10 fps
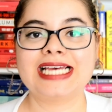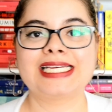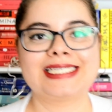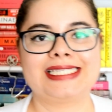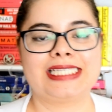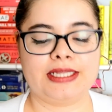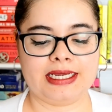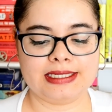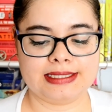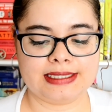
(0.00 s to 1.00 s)
So that
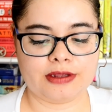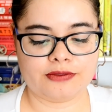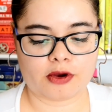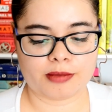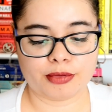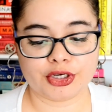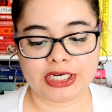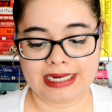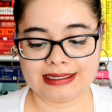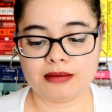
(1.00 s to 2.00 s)
is from the book
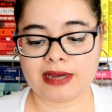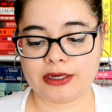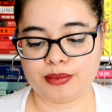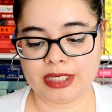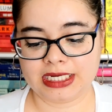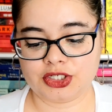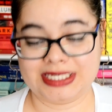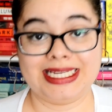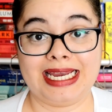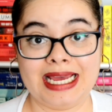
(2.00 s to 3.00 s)
Nectar by Upila
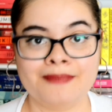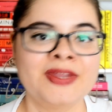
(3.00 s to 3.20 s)
Chisala.